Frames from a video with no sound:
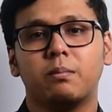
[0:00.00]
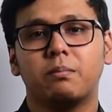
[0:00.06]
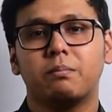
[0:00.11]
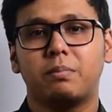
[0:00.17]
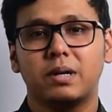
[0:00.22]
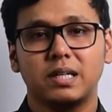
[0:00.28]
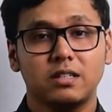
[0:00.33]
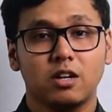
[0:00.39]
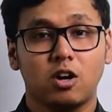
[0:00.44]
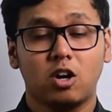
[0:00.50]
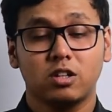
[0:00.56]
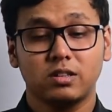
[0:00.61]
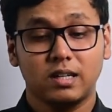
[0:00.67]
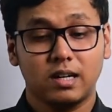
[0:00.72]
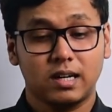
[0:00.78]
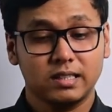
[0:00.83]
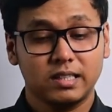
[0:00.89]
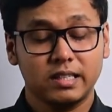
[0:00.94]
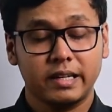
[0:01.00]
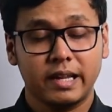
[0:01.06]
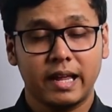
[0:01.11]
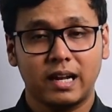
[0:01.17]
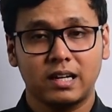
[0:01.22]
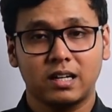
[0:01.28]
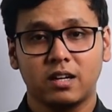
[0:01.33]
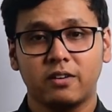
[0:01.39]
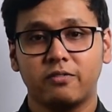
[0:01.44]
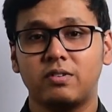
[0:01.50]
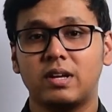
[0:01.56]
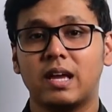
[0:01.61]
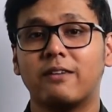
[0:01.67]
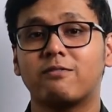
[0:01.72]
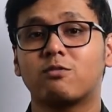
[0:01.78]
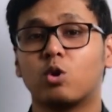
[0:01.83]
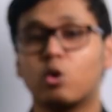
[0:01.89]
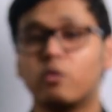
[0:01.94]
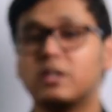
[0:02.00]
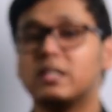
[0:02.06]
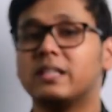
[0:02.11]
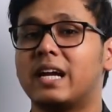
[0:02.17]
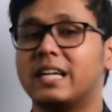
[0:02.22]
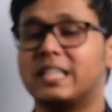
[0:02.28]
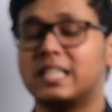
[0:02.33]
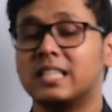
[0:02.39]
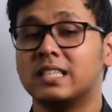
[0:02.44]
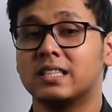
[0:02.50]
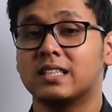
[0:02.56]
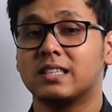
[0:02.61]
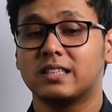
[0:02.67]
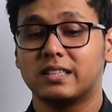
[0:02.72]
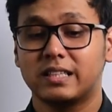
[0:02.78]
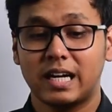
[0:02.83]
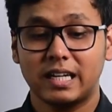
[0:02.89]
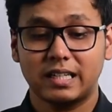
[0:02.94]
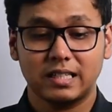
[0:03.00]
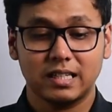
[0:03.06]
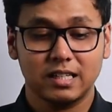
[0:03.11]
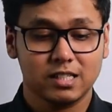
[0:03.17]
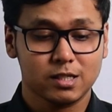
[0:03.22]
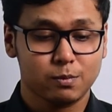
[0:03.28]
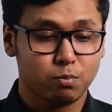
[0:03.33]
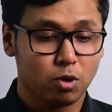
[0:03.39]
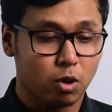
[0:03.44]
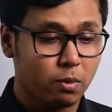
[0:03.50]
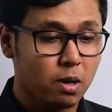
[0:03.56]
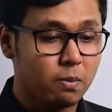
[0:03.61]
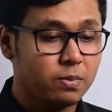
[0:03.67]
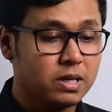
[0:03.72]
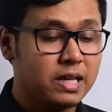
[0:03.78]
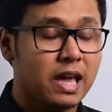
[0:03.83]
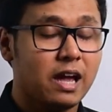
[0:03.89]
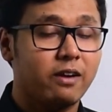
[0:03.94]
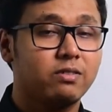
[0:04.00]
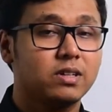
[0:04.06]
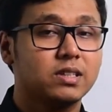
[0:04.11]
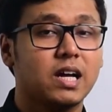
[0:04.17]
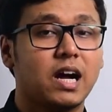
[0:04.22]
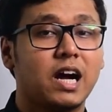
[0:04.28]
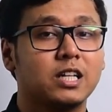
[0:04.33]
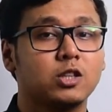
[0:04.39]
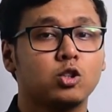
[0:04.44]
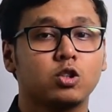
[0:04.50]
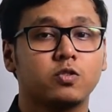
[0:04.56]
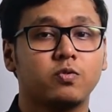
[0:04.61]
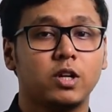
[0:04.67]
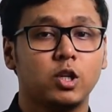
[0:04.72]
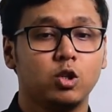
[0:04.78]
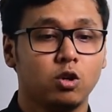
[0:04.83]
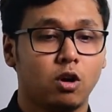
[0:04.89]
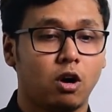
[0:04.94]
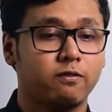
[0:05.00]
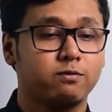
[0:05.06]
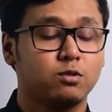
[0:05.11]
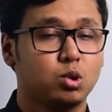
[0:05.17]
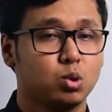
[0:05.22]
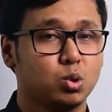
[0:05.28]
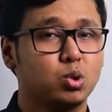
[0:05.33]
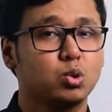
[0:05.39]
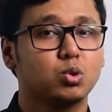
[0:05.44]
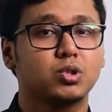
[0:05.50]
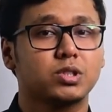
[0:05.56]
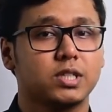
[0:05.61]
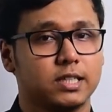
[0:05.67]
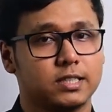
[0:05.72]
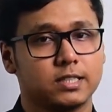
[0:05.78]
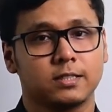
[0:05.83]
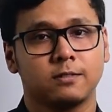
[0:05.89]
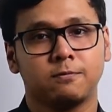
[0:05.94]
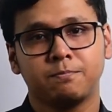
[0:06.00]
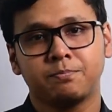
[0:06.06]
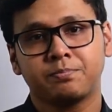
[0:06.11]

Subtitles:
But on the other hand, we have COVID-19 that is probably having the R naught value of 2 to 6.